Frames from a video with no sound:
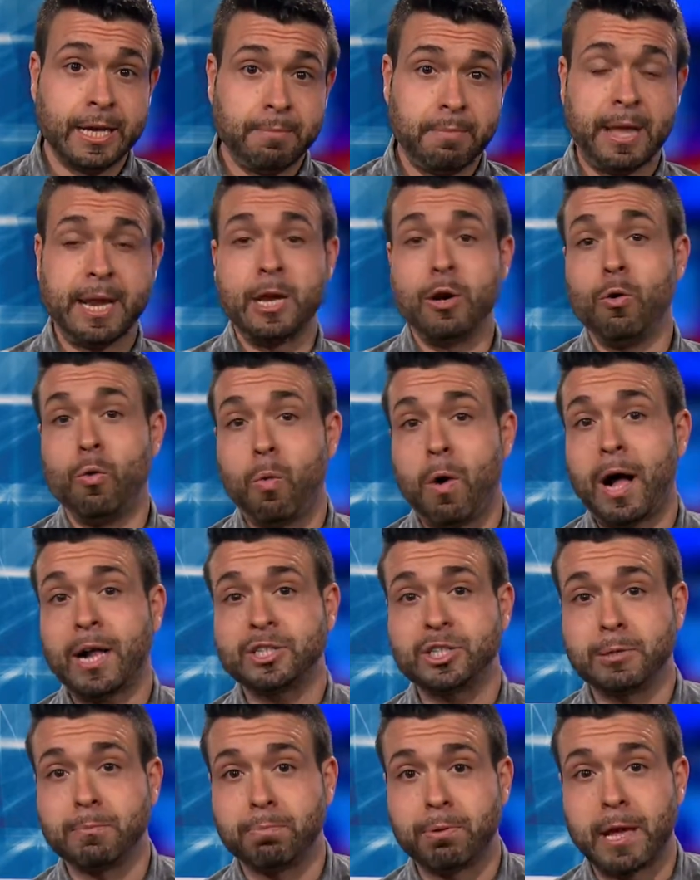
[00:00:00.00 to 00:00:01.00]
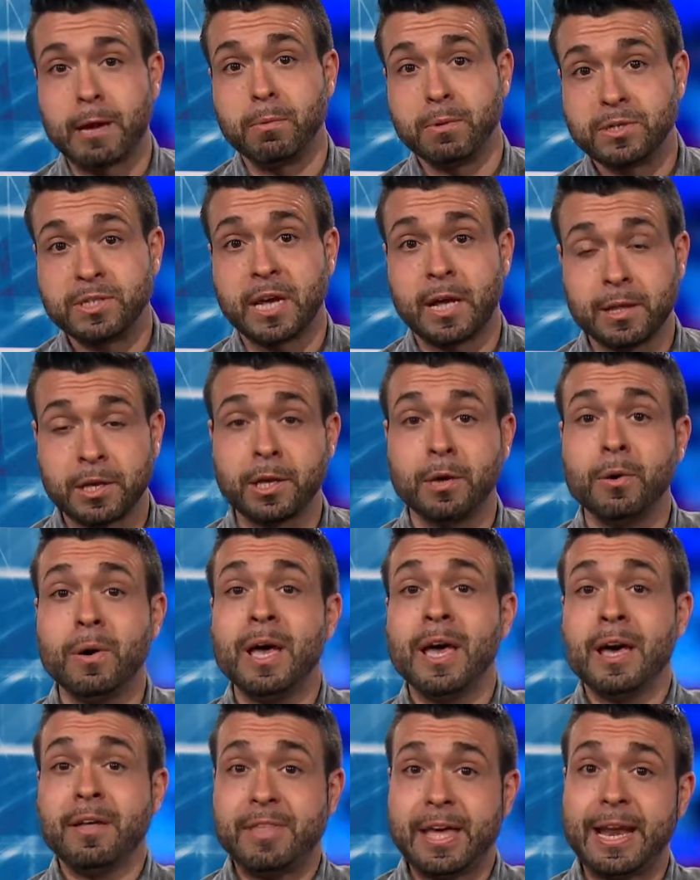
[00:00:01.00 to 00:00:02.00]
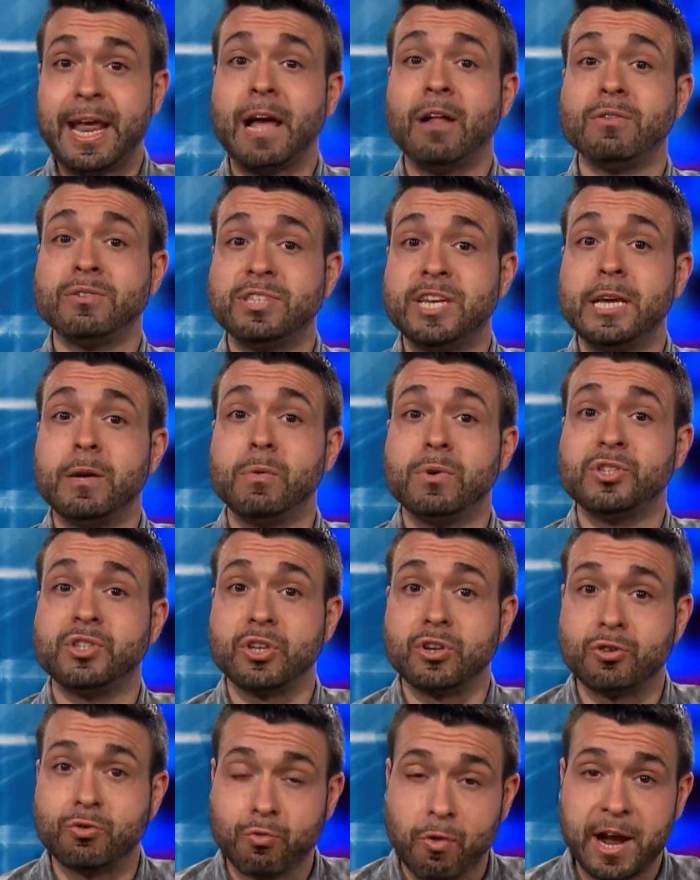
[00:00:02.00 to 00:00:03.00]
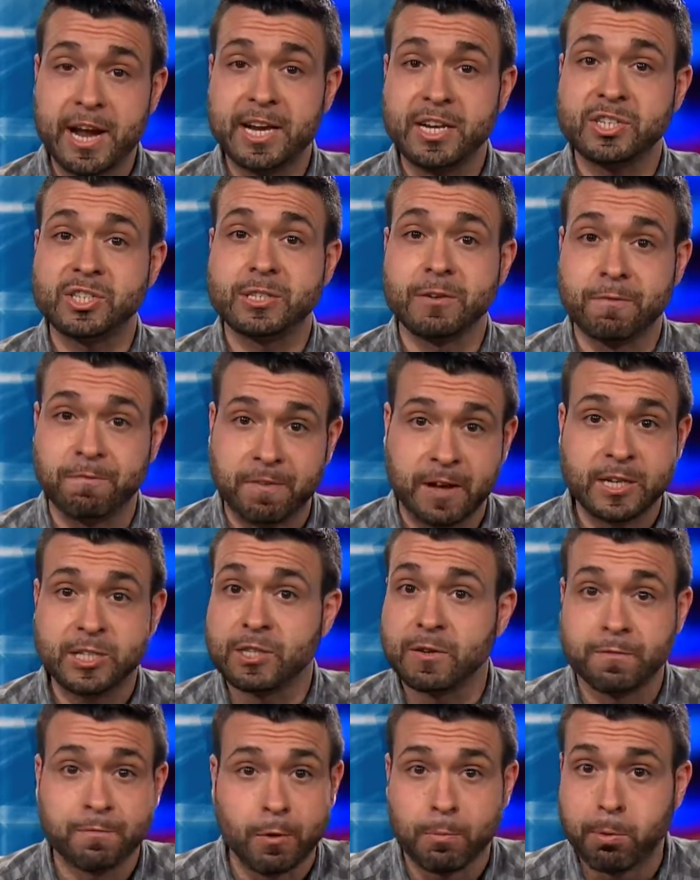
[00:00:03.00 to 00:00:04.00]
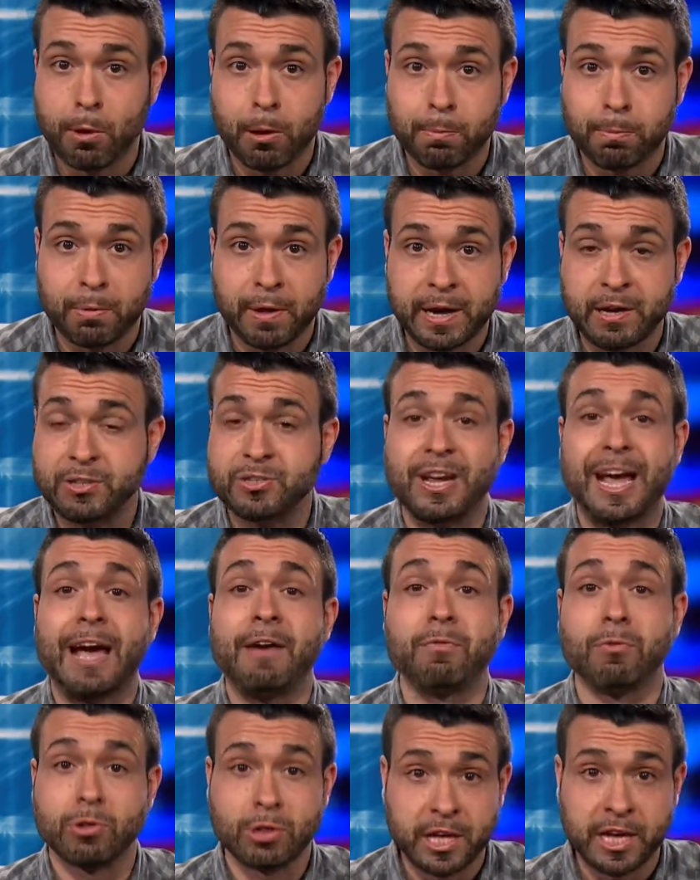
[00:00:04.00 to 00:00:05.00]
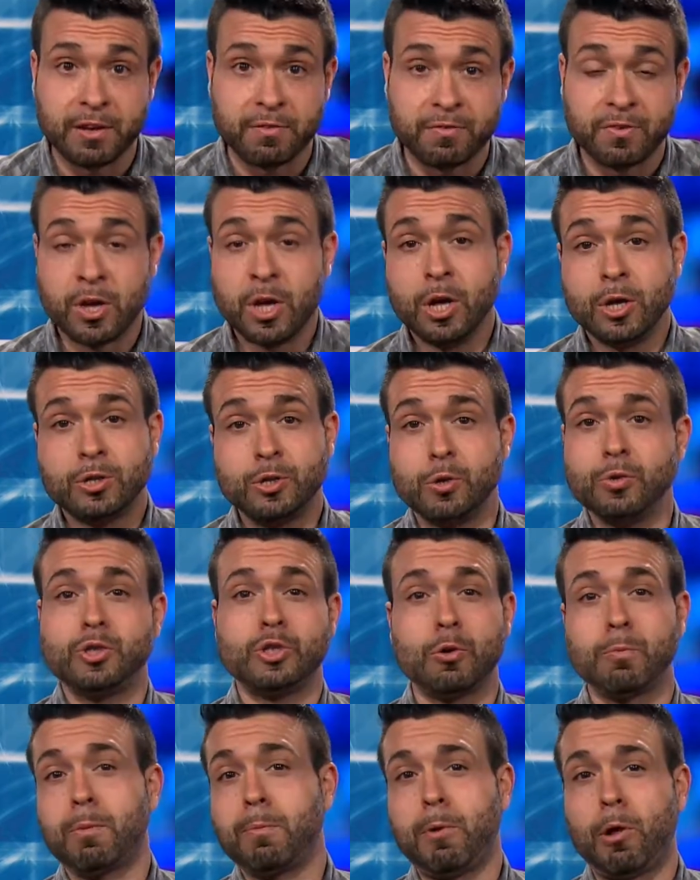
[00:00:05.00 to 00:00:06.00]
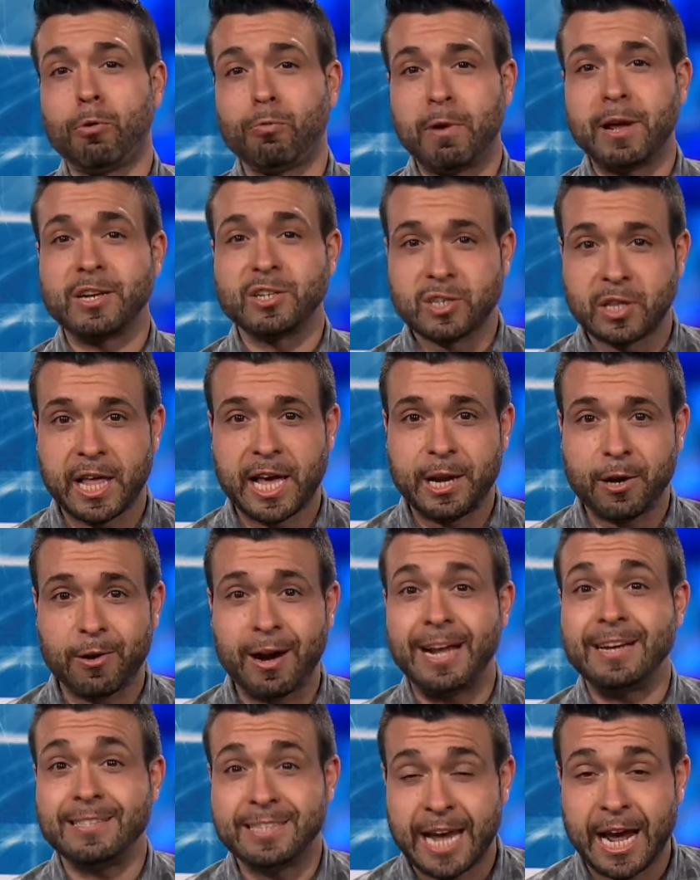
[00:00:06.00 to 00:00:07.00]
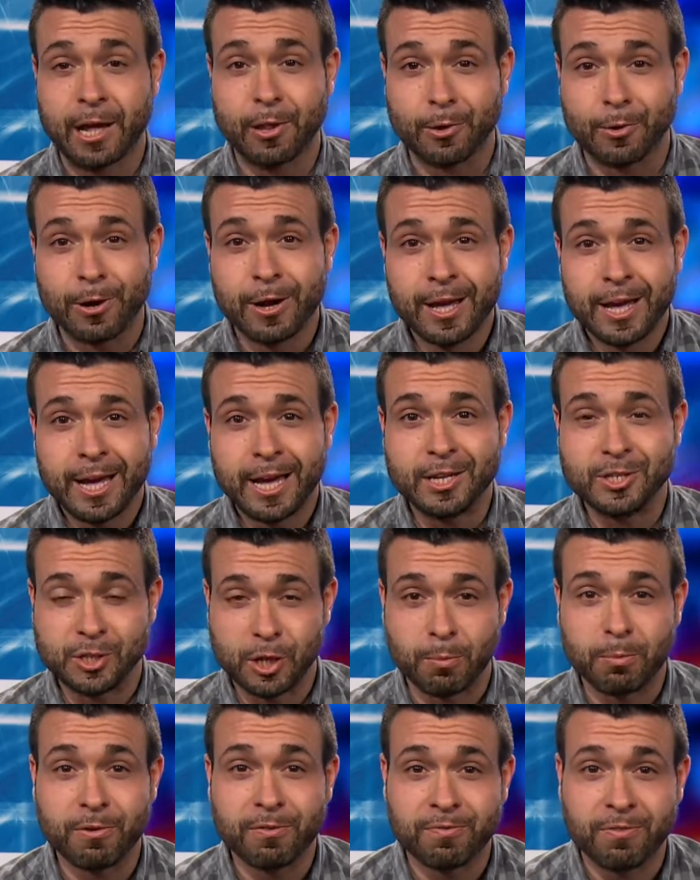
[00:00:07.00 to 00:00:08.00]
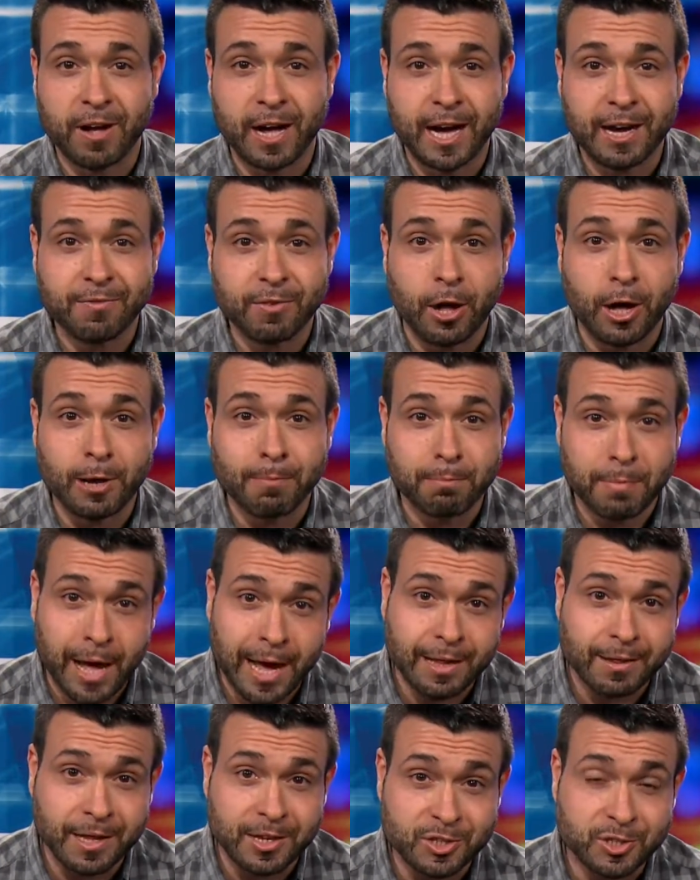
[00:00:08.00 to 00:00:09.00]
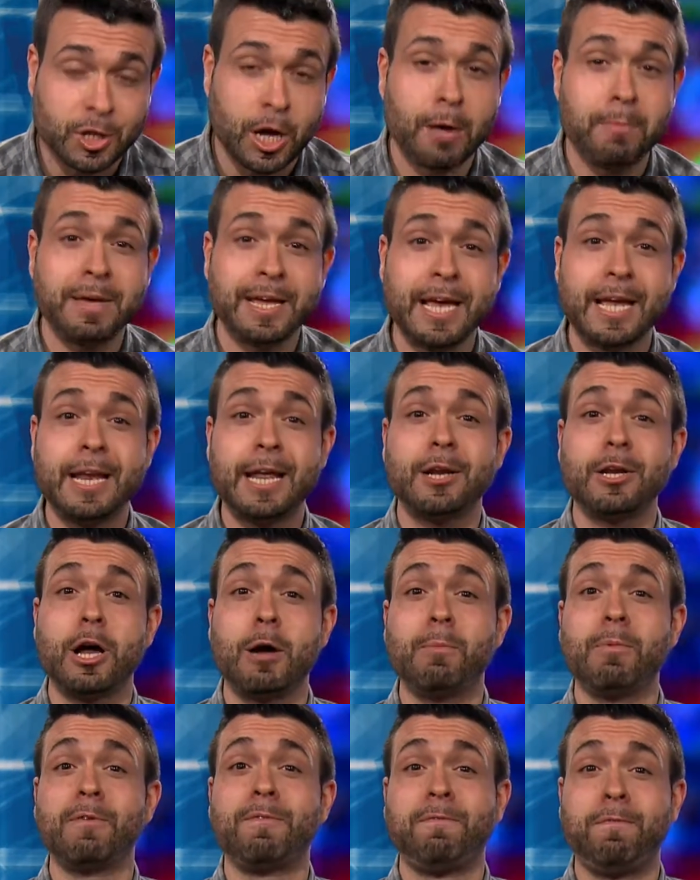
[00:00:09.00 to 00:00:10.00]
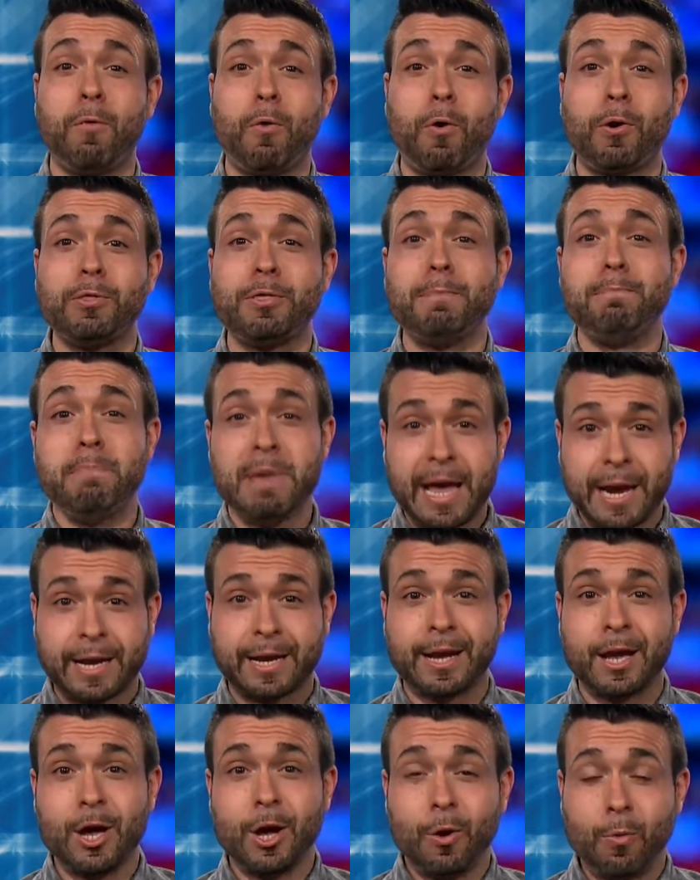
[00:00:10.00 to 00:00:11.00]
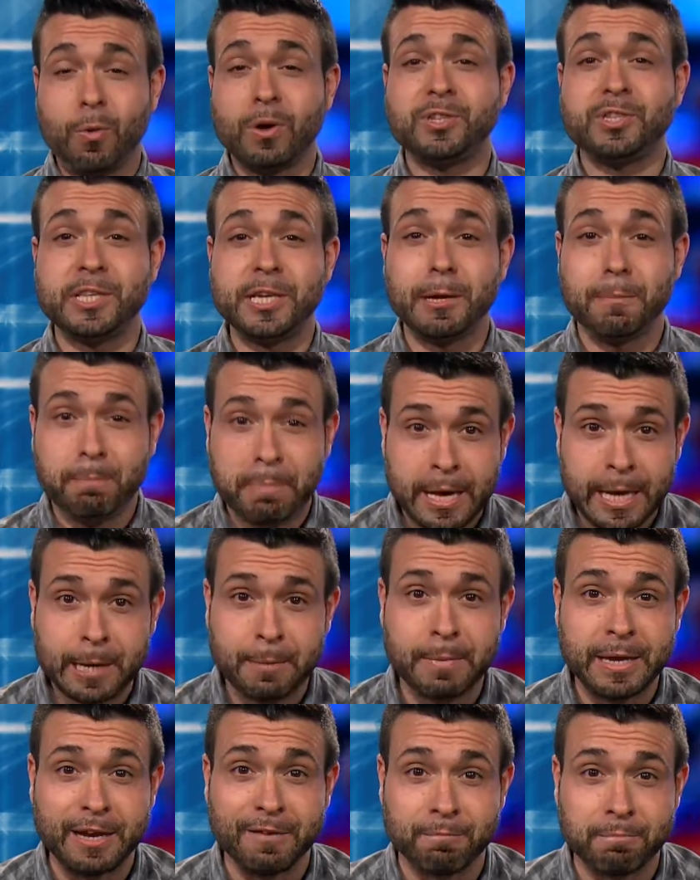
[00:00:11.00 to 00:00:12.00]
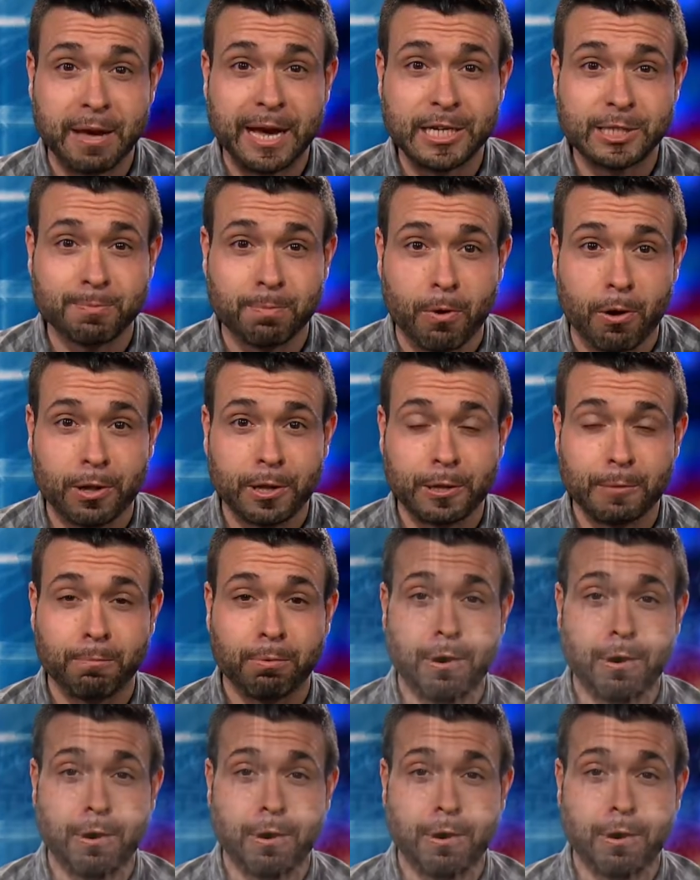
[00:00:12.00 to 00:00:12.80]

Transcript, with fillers: Many who watched him play would tell you that that LT was the greatest defensive football player to ever live. Two Super Bowl rings later, and Taylor is number five on my list. Coming in at number four, the Mick was the epitome of baseball in the